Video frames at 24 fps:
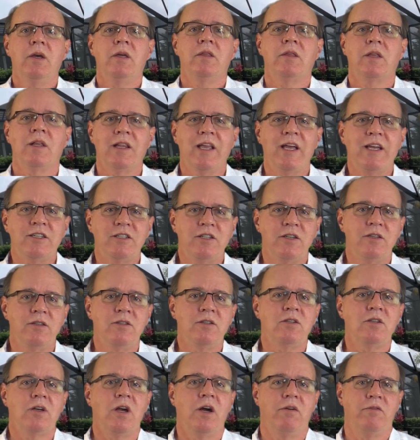The
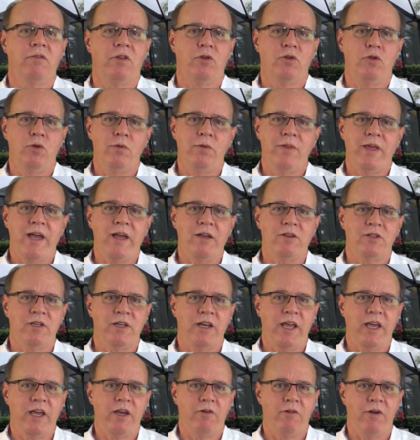lessons of the
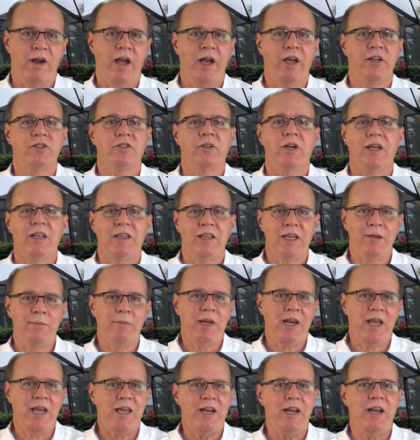2008 crash
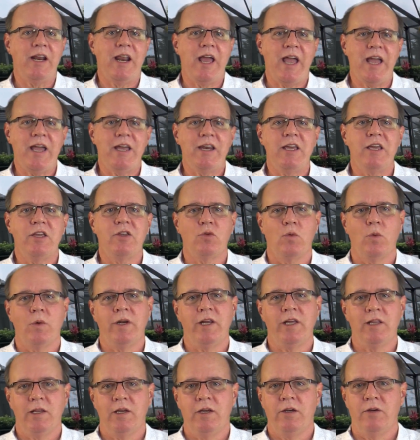eliminated
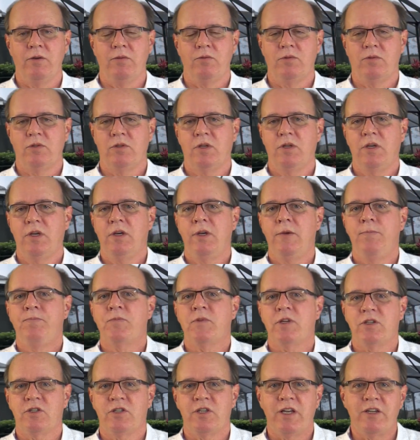80-20 loans.
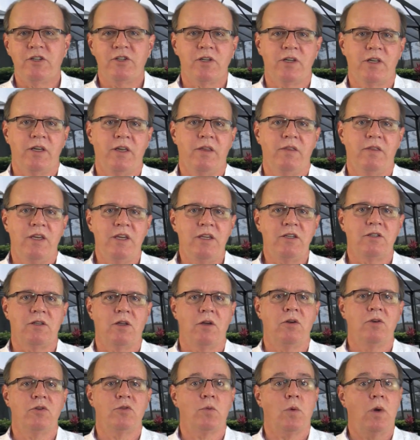Essentially, these
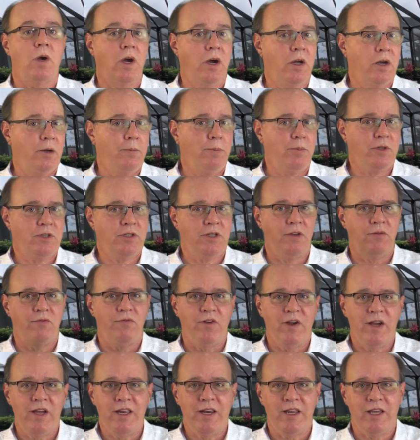loans were 100%
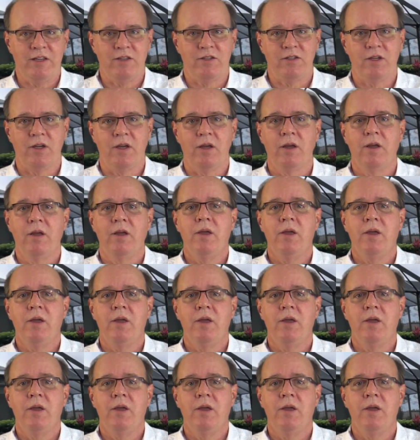financing.